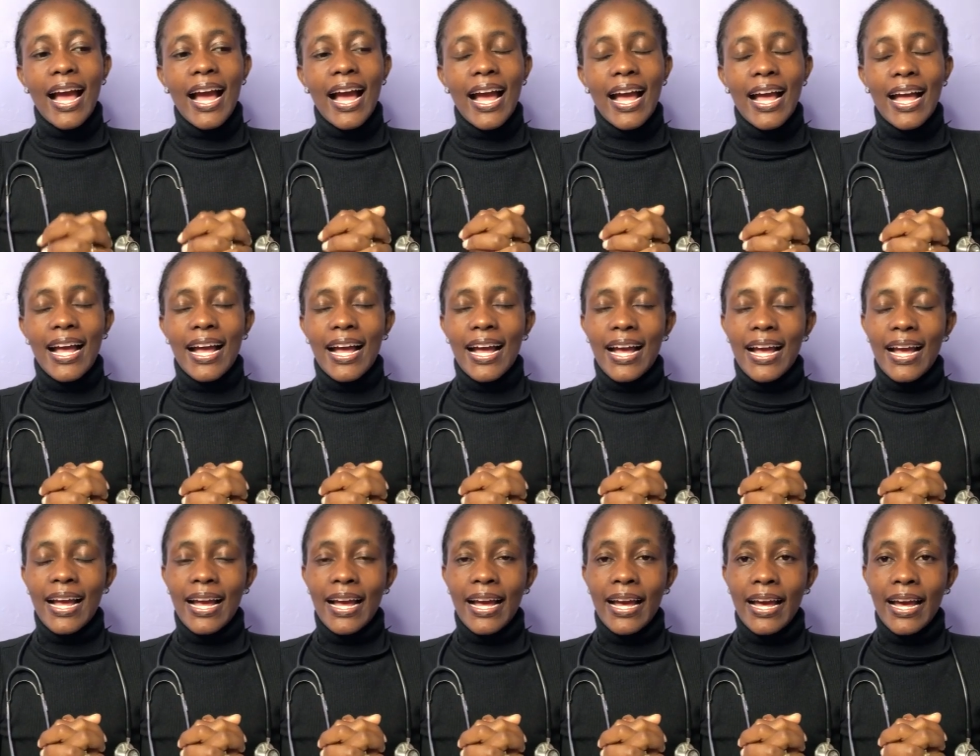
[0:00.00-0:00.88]

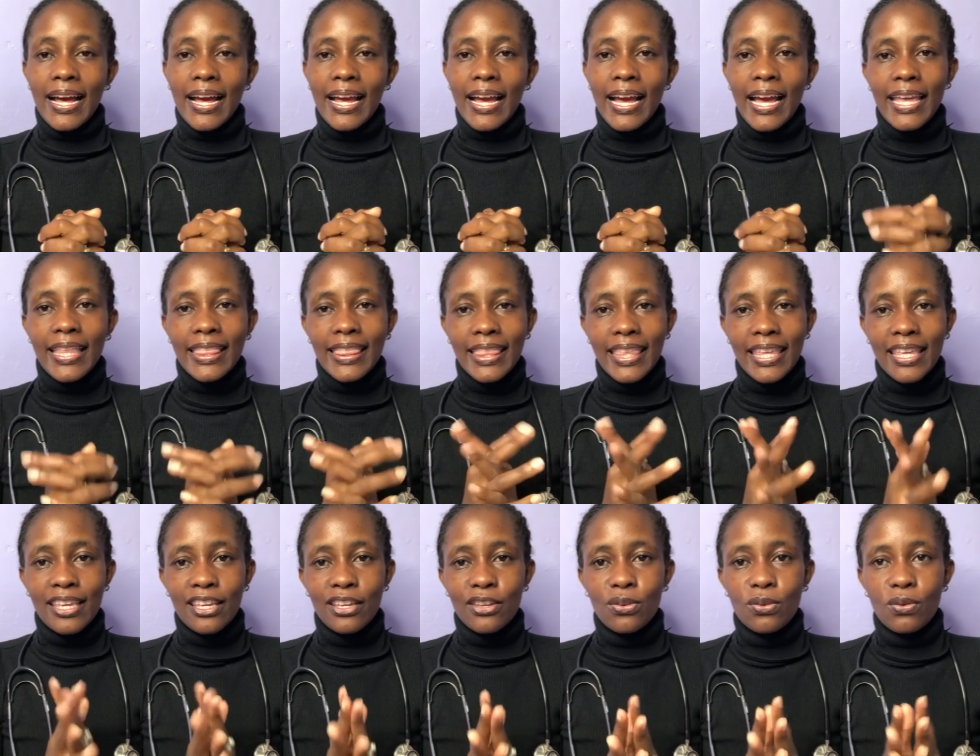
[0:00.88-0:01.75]
I
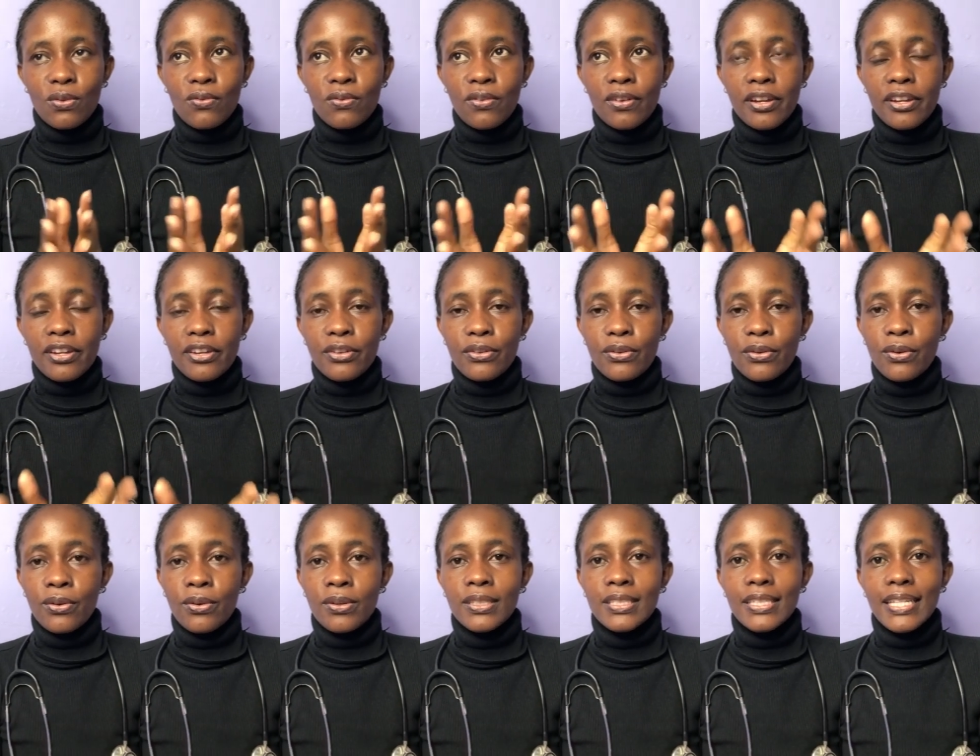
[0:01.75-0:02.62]
think you've already
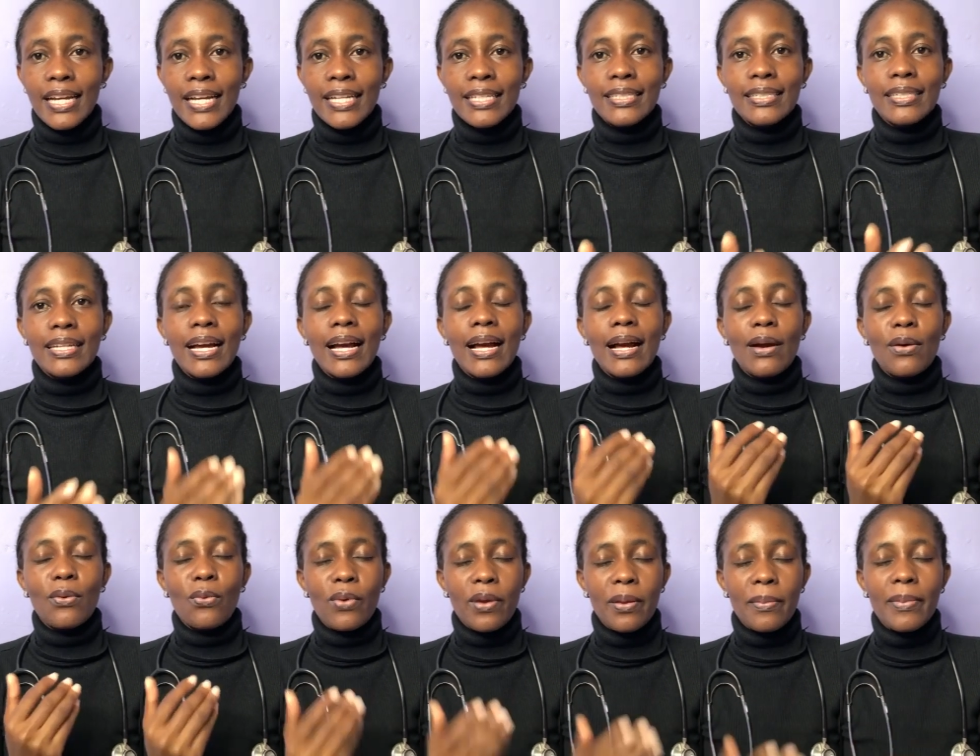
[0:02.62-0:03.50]
known that
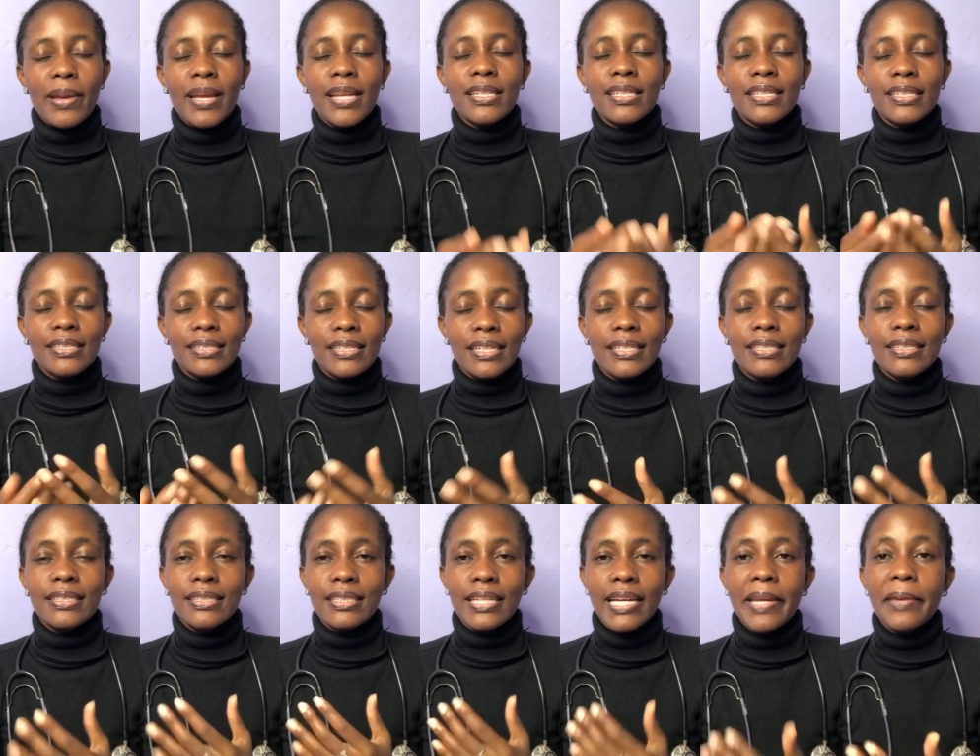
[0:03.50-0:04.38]
women is
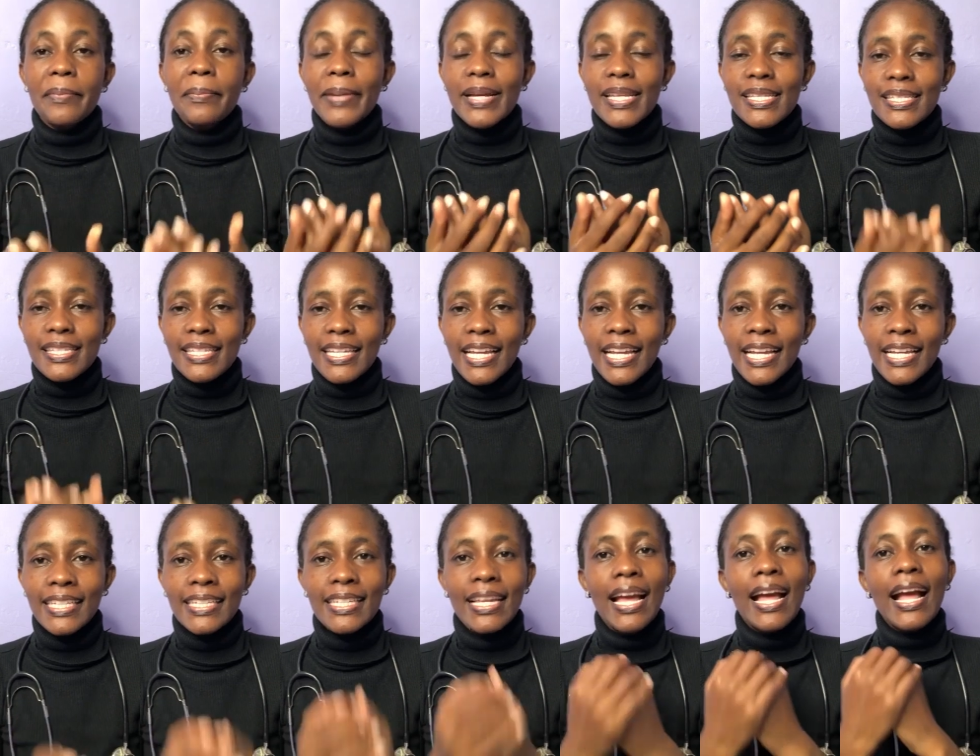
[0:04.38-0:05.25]

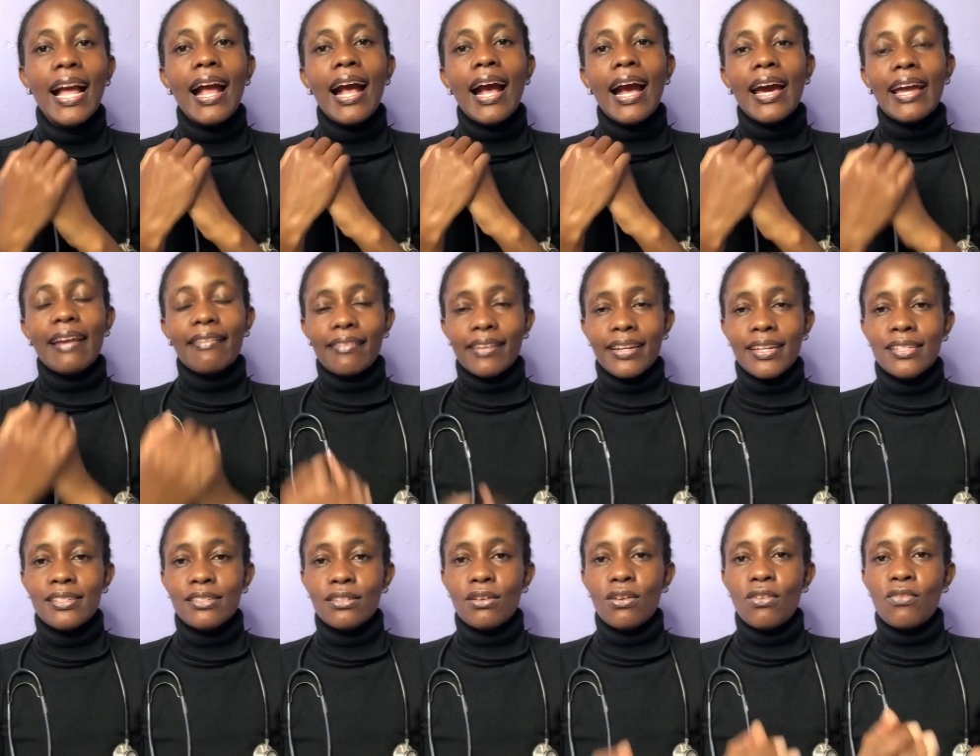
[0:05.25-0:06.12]
99%
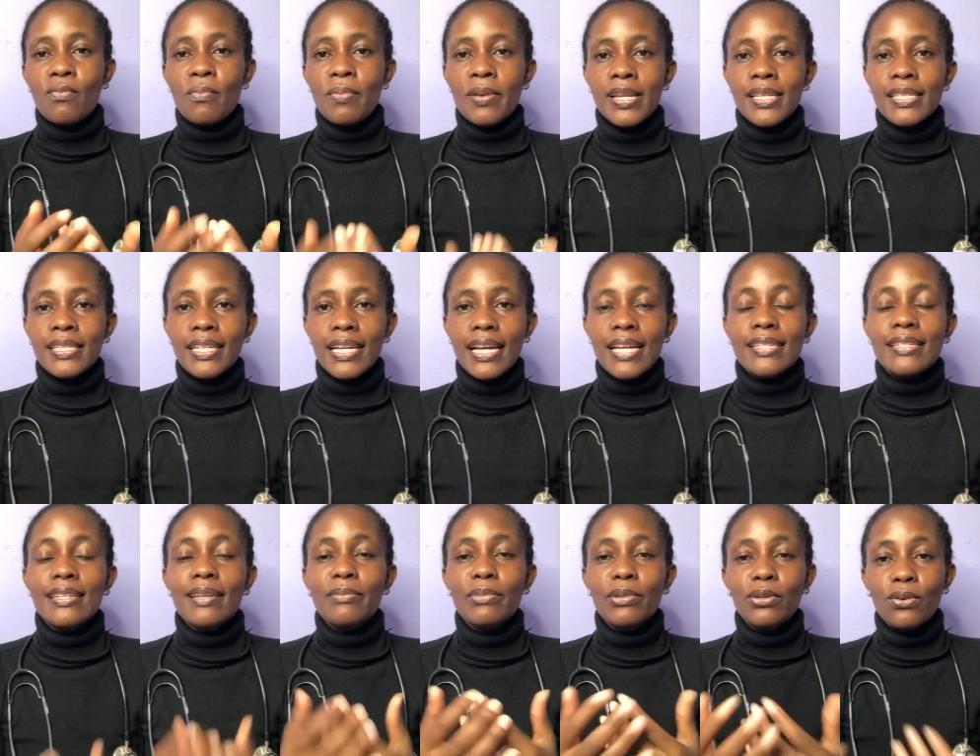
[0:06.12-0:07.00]
risk of breast
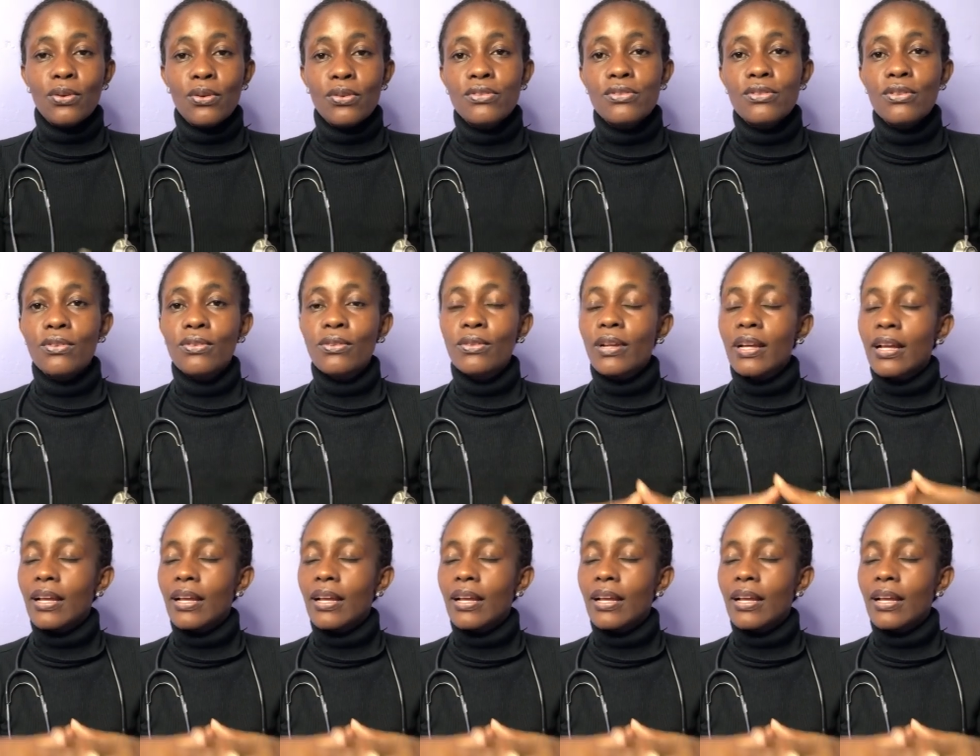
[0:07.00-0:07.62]
cancer because of,